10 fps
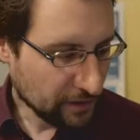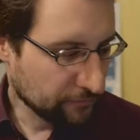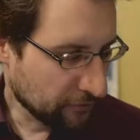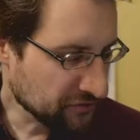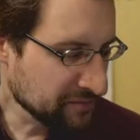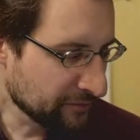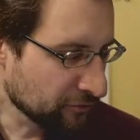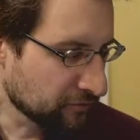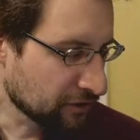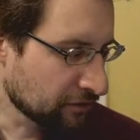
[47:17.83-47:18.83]
for this memory
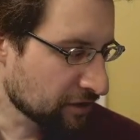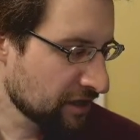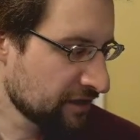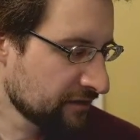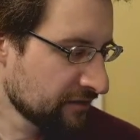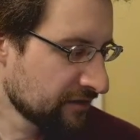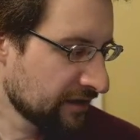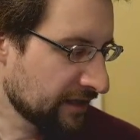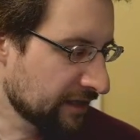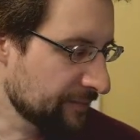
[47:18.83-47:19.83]
overclock.
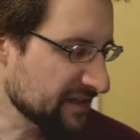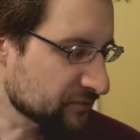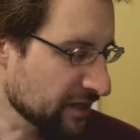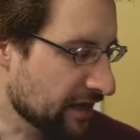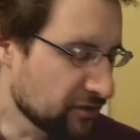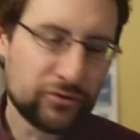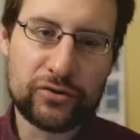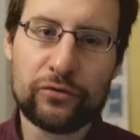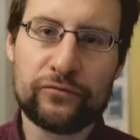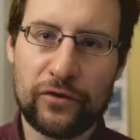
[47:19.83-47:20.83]
And so yeah, you
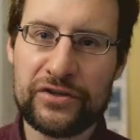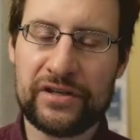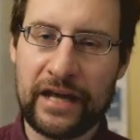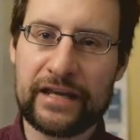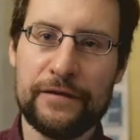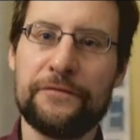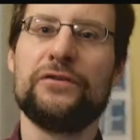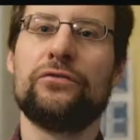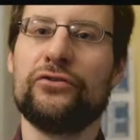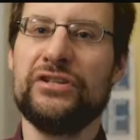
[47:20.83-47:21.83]
don't want, like if you
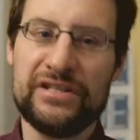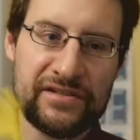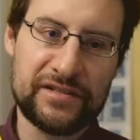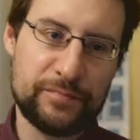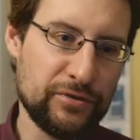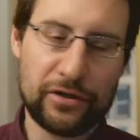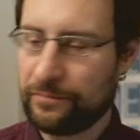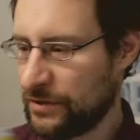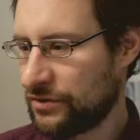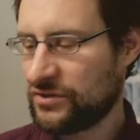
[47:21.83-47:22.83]
don't need this
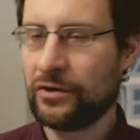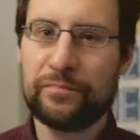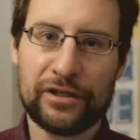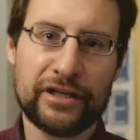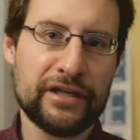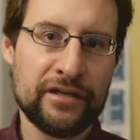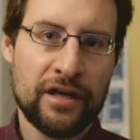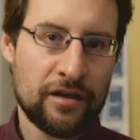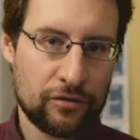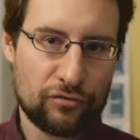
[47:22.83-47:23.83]
beyond, because you're not building
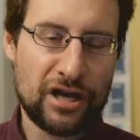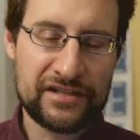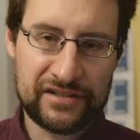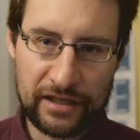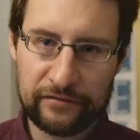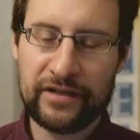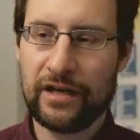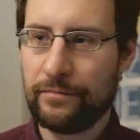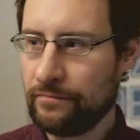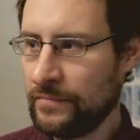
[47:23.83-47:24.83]
Rust,
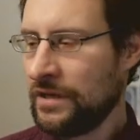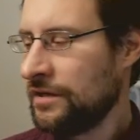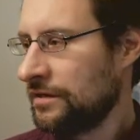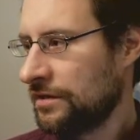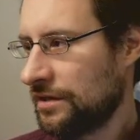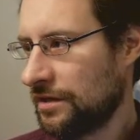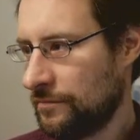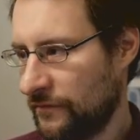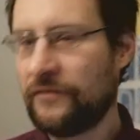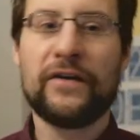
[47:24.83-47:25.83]
LVM,
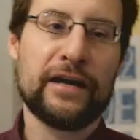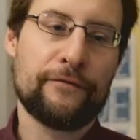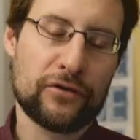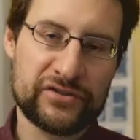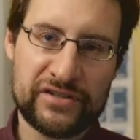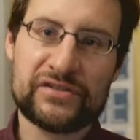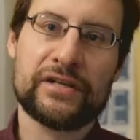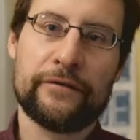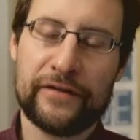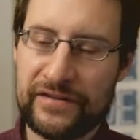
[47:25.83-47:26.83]
Firefox and
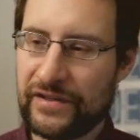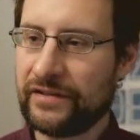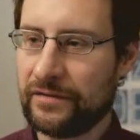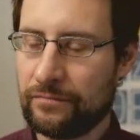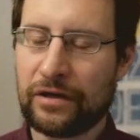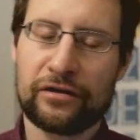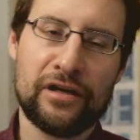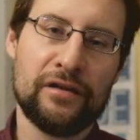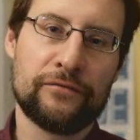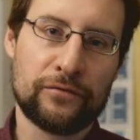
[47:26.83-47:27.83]
stuff, and that in
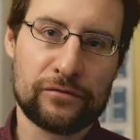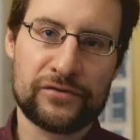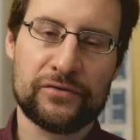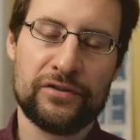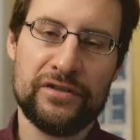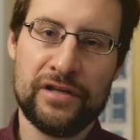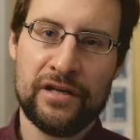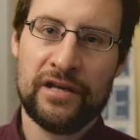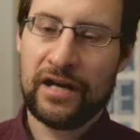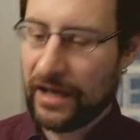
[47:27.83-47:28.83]
parallel 430
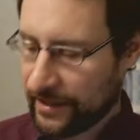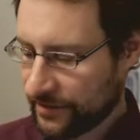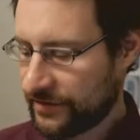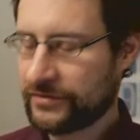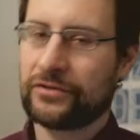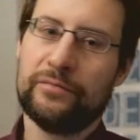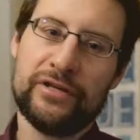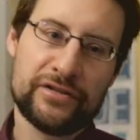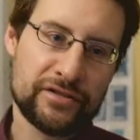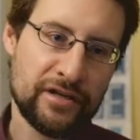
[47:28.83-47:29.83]
architecture
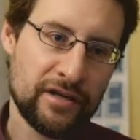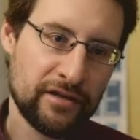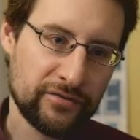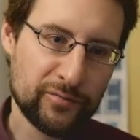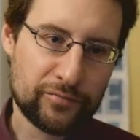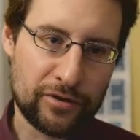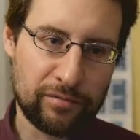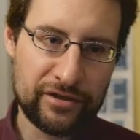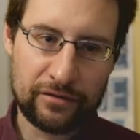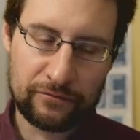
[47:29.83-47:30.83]
combination, you
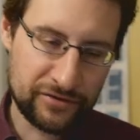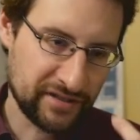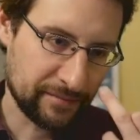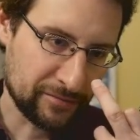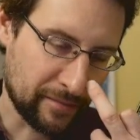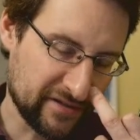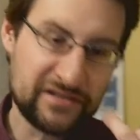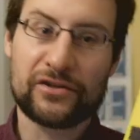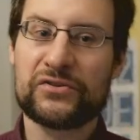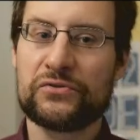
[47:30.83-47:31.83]
probably don't want that much memory. This
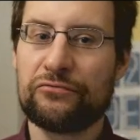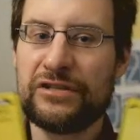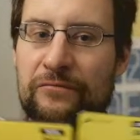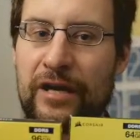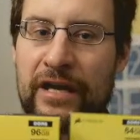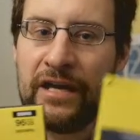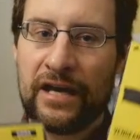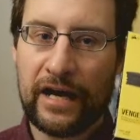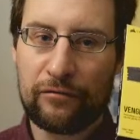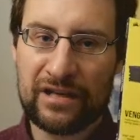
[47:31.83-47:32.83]
is also the reason why
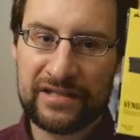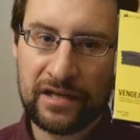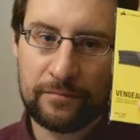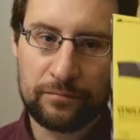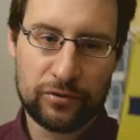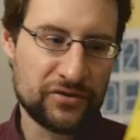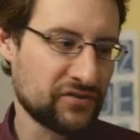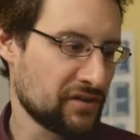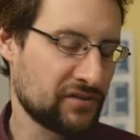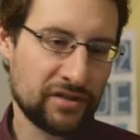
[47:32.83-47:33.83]
I rather put
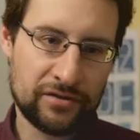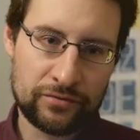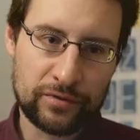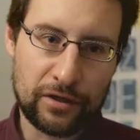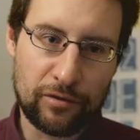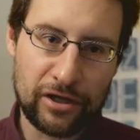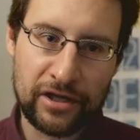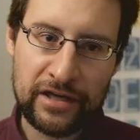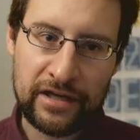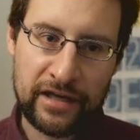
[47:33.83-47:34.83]
this into our
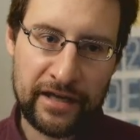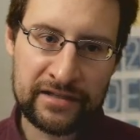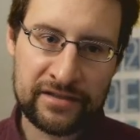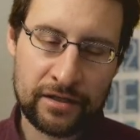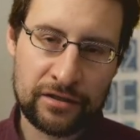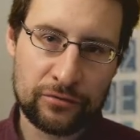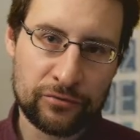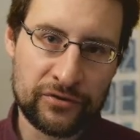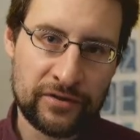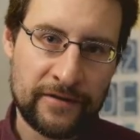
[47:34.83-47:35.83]

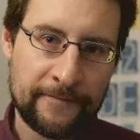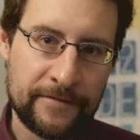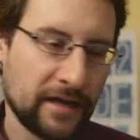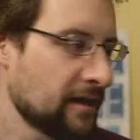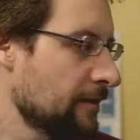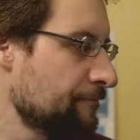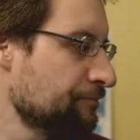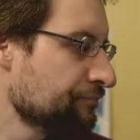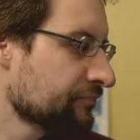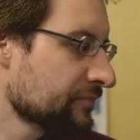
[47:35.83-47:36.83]
hexacode
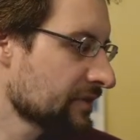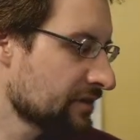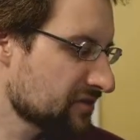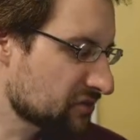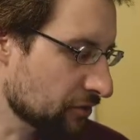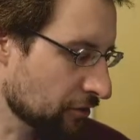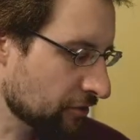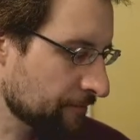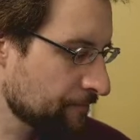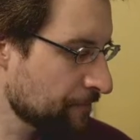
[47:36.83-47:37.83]
stock